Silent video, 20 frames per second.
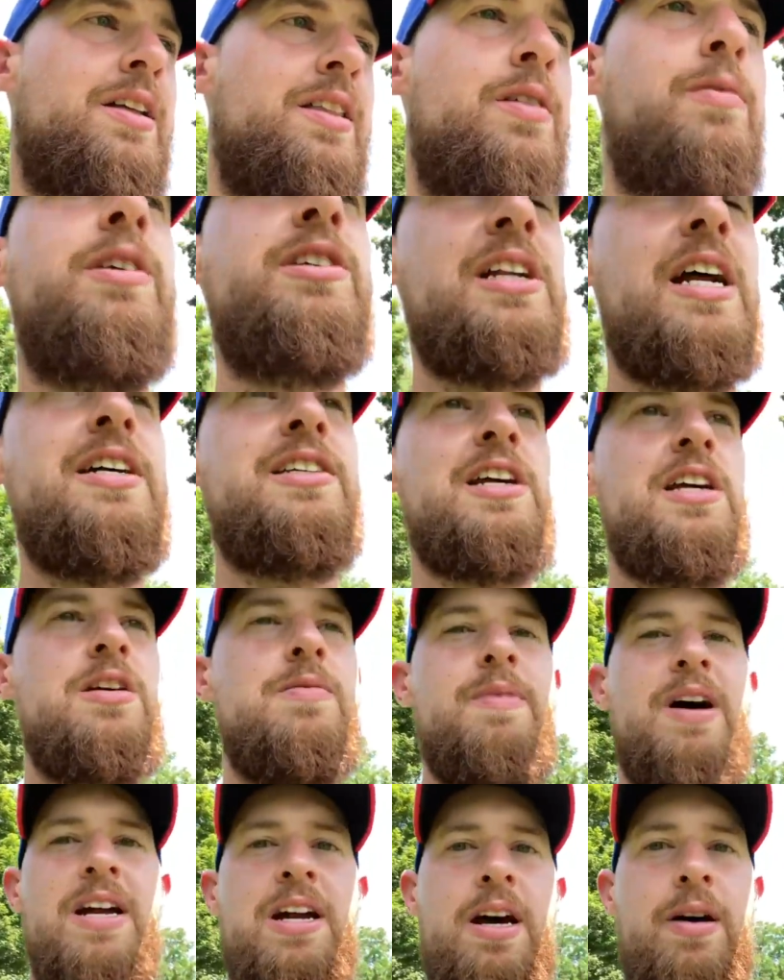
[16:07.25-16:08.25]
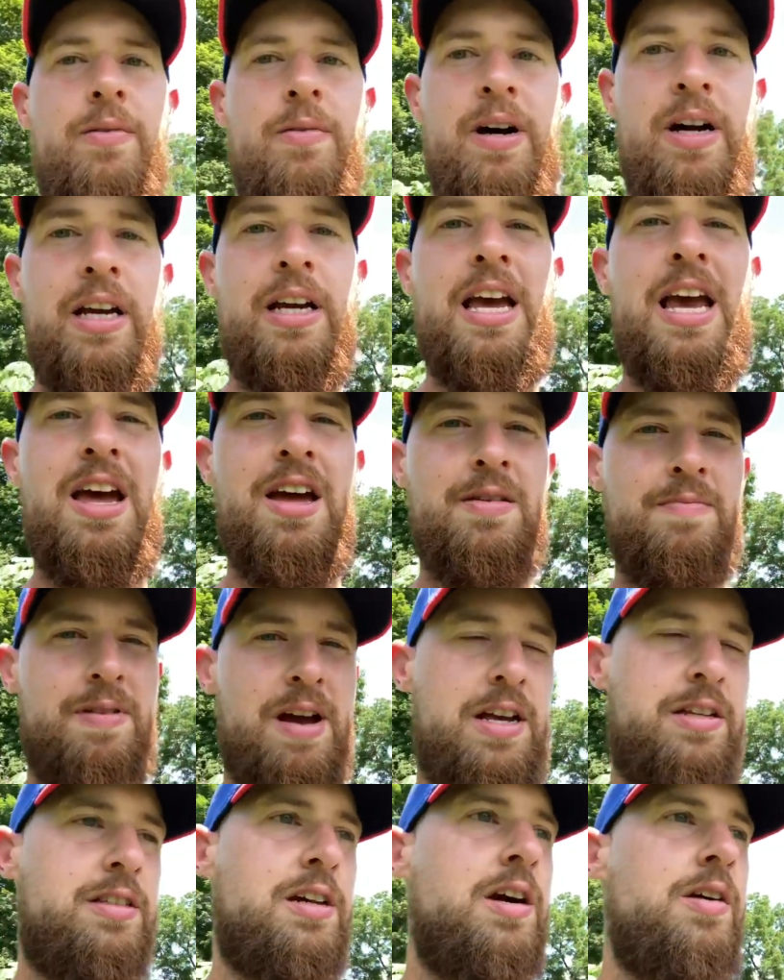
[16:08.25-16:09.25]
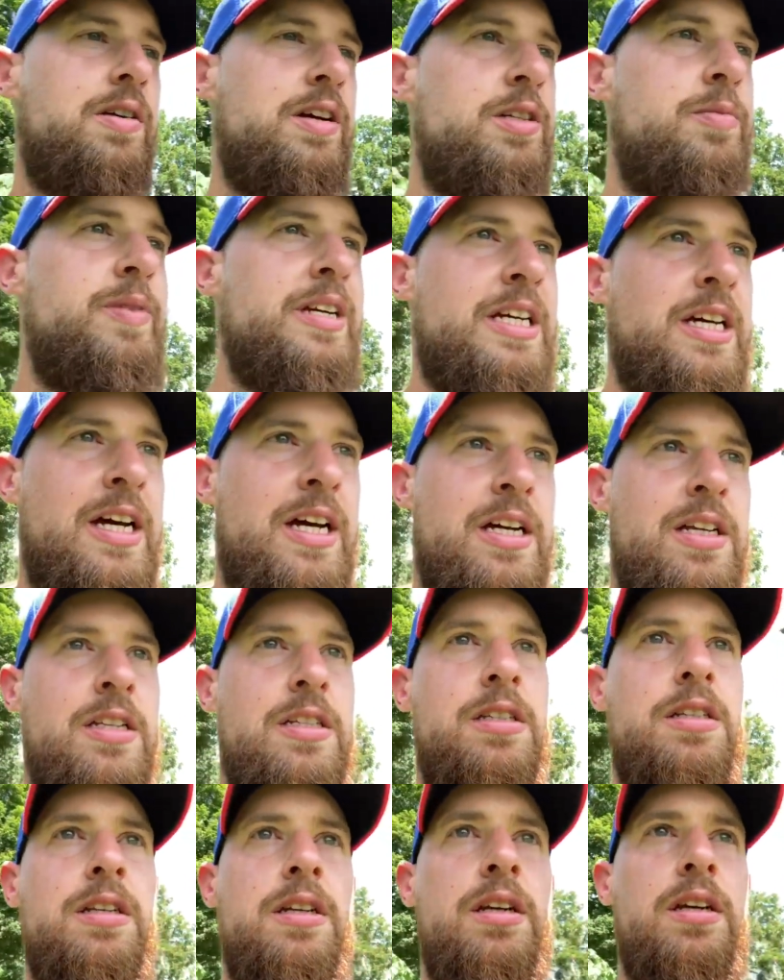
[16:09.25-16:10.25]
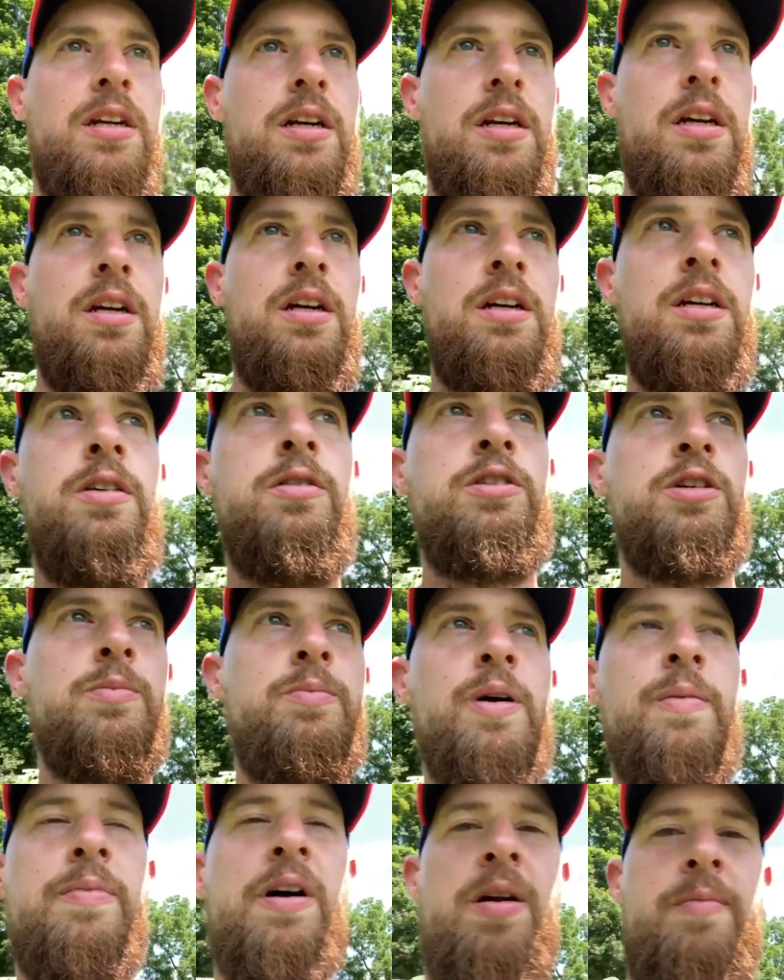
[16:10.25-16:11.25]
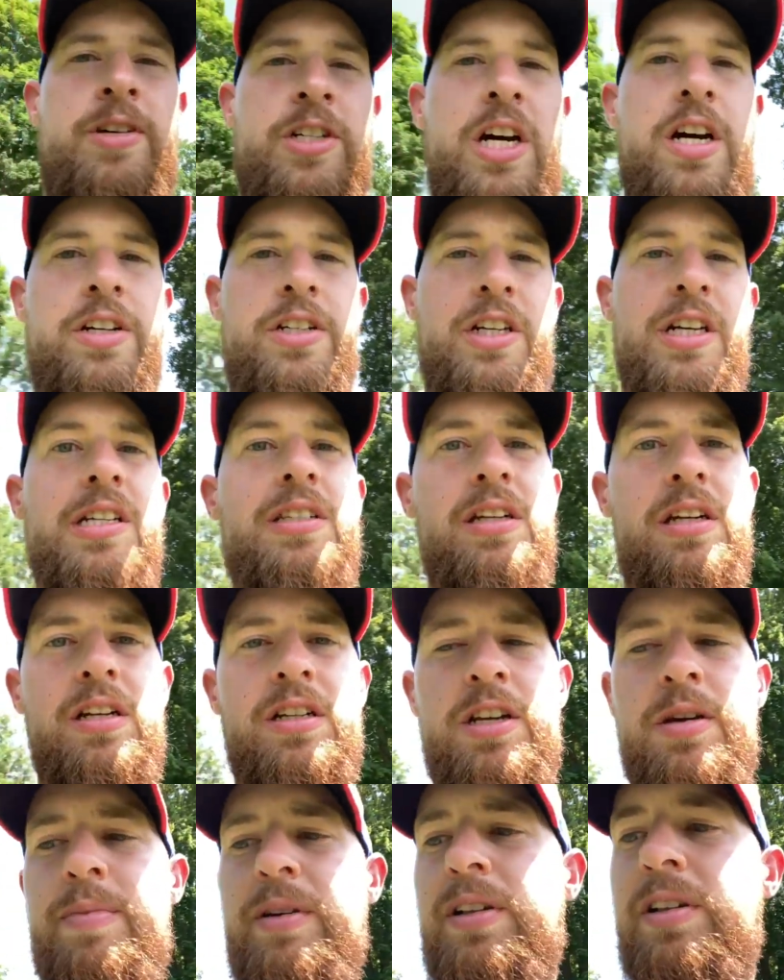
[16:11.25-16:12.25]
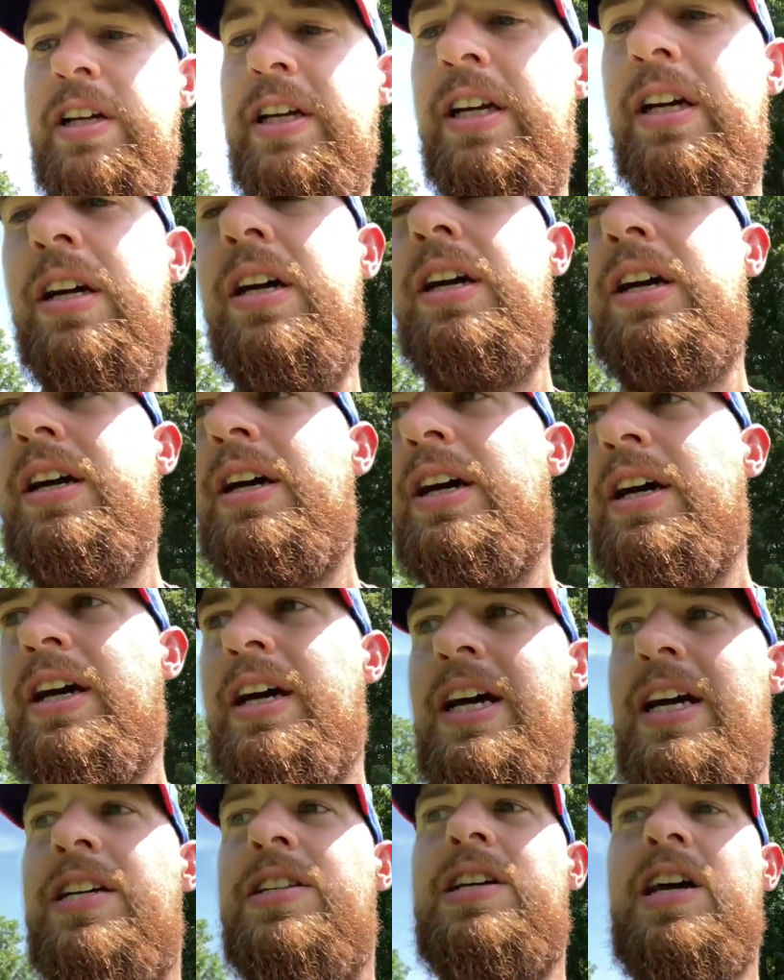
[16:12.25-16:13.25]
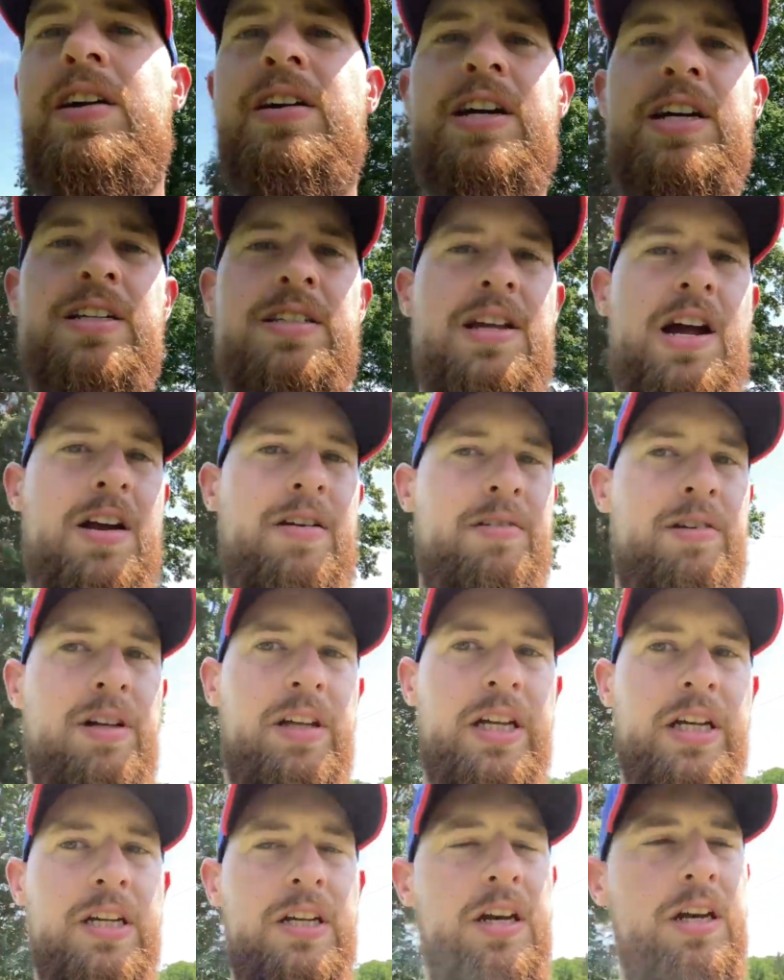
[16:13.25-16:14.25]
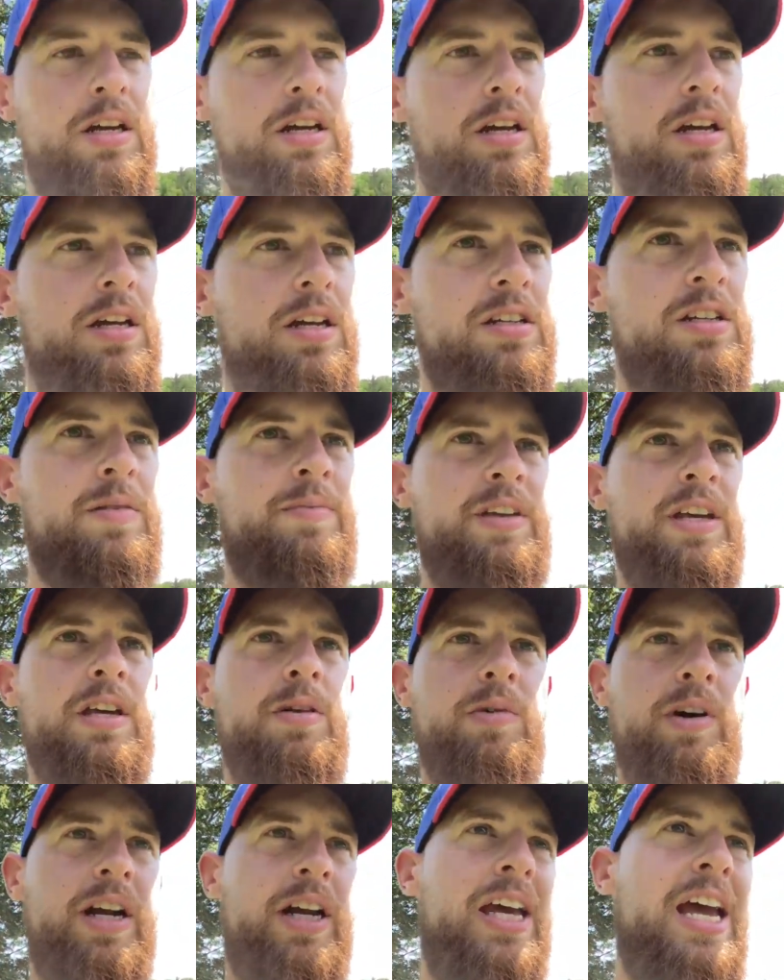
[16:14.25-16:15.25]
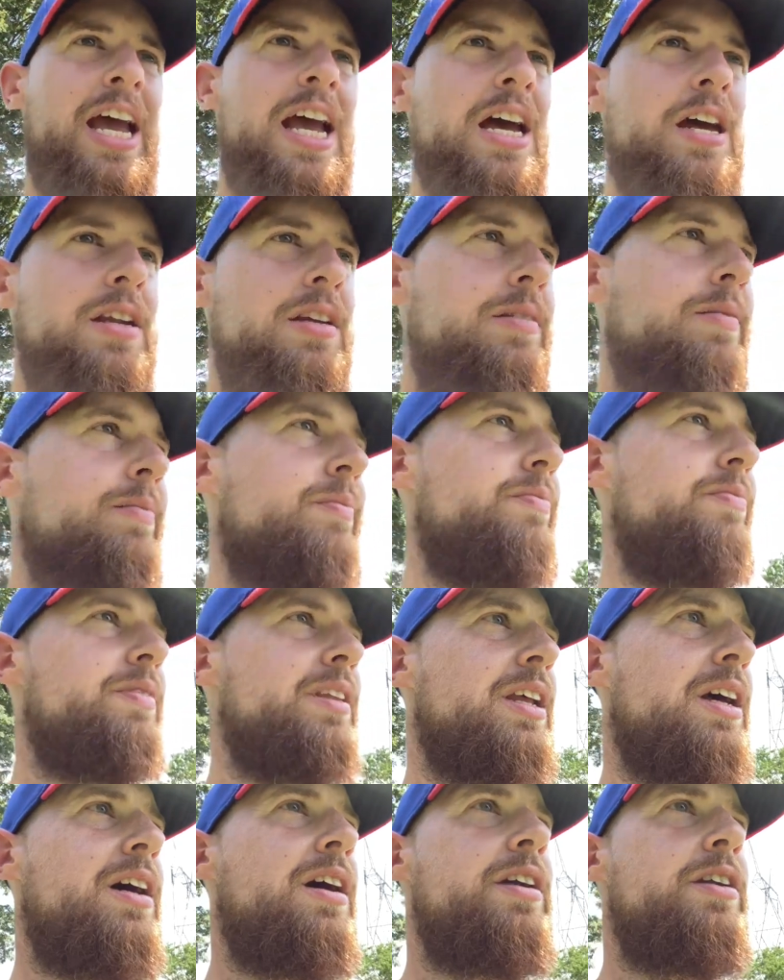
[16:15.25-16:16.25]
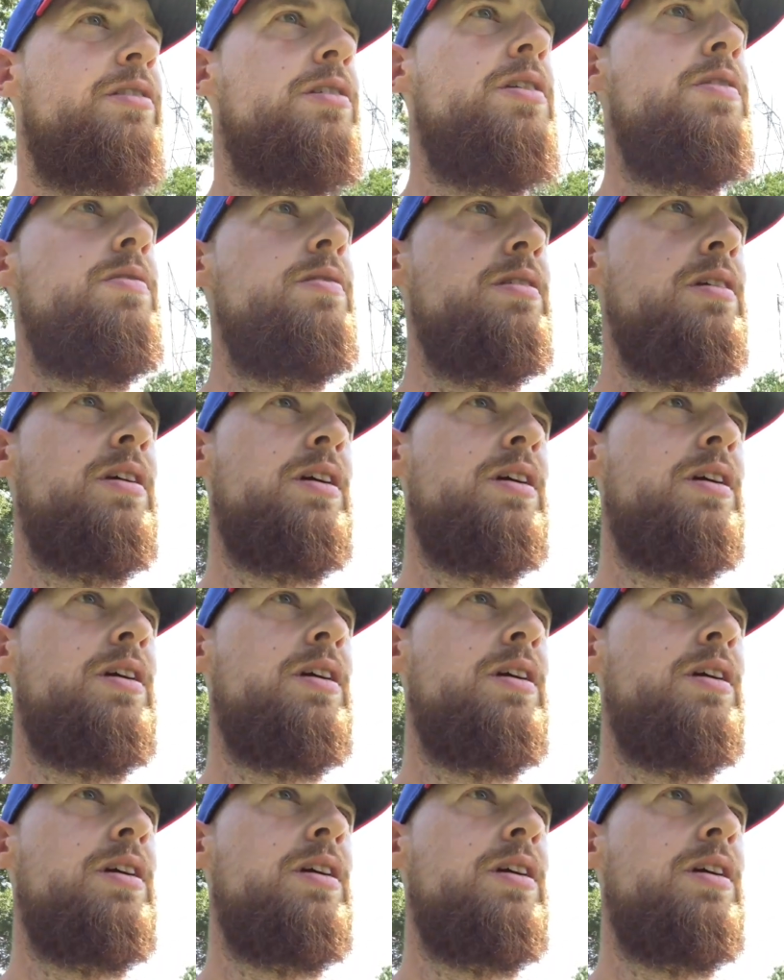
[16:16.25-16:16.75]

The reason I say you might not want to can pesto is because you do put Parmesan cheese in it typically, and dairy is not really something you want to can on your own.